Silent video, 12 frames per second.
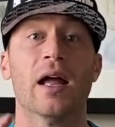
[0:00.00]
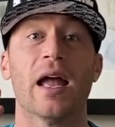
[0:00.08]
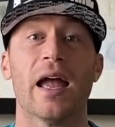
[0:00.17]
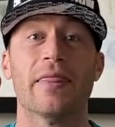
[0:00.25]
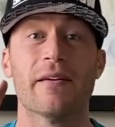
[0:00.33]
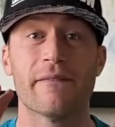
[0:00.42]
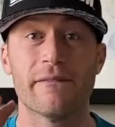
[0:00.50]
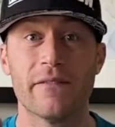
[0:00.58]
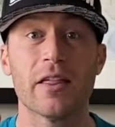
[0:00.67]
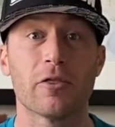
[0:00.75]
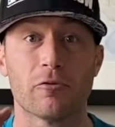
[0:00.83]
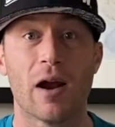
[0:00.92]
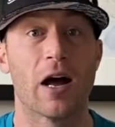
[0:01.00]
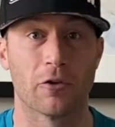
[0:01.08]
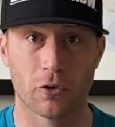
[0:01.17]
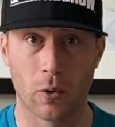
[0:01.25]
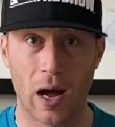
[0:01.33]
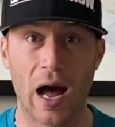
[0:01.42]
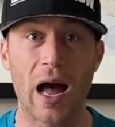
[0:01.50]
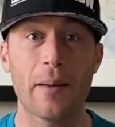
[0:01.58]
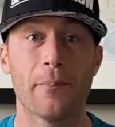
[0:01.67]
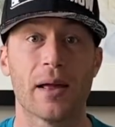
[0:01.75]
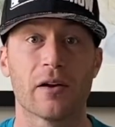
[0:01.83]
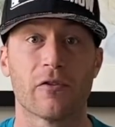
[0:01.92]
in the fifth round, so a high
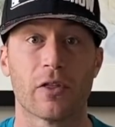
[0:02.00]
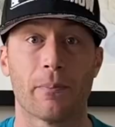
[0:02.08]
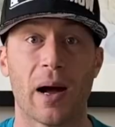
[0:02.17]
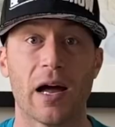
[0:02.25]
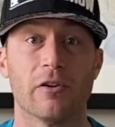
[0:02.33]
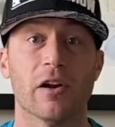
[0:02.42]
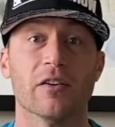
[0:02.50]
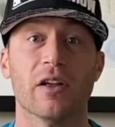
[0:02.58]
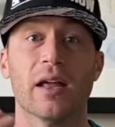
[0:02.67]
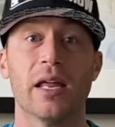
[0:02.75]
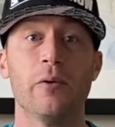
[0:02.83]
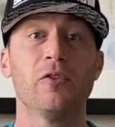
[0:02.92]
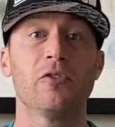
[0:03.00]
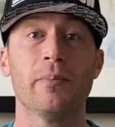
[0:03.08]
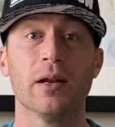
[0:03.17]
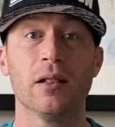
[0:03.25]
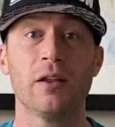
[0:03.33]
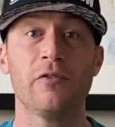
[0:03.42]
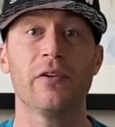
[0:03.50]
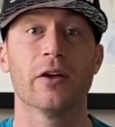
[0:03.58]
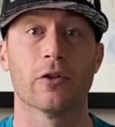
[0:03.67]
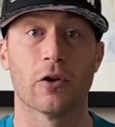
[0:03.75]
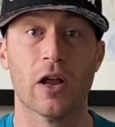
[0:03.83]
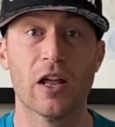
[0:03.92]
pick for the Padres. He was a middle
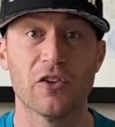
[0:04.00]
infielder.